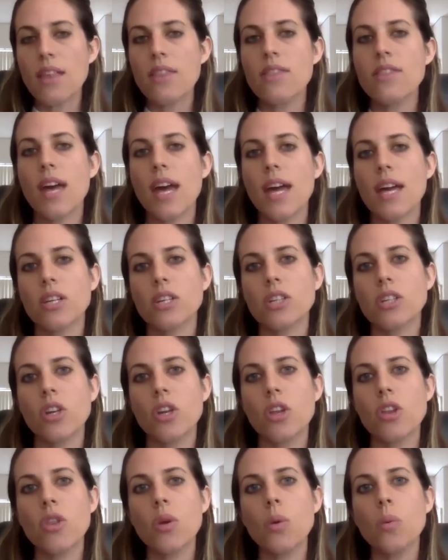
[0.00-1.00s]
that
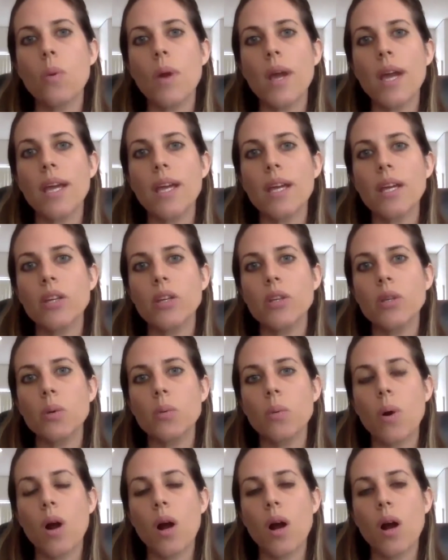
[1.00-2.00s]
the way
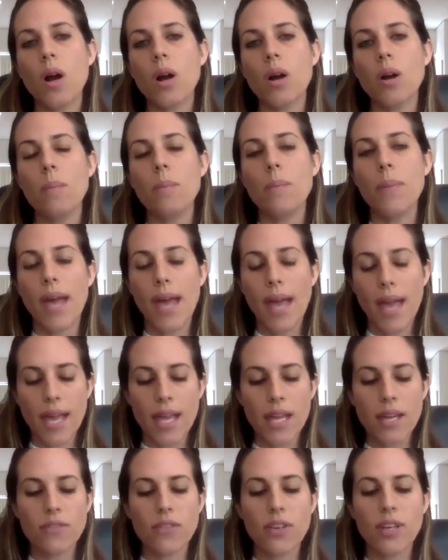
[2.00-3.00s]
you are
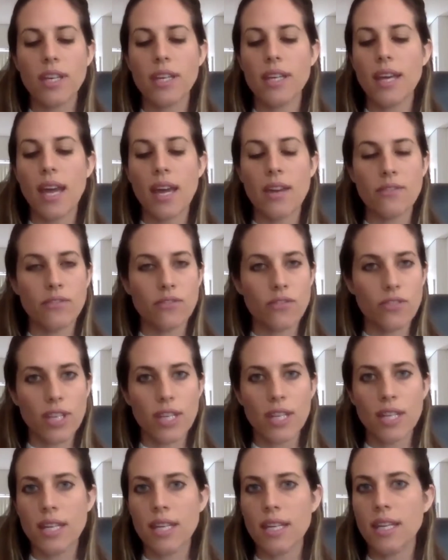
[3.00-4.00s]
behaving and
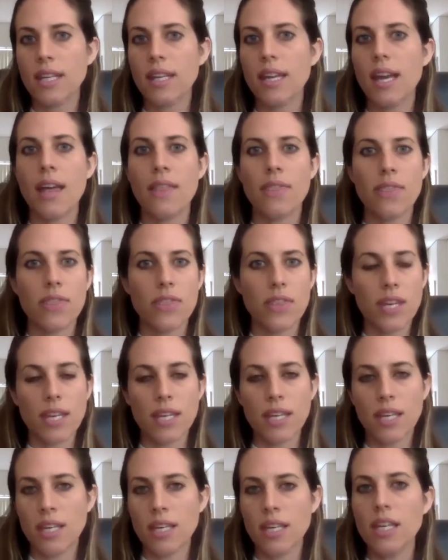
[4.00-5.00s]
feeling and
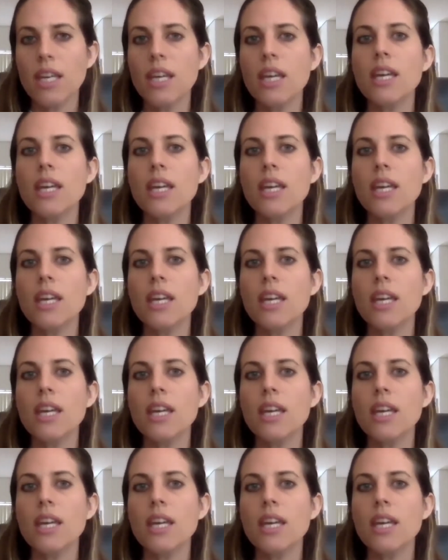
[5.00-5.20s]
thinking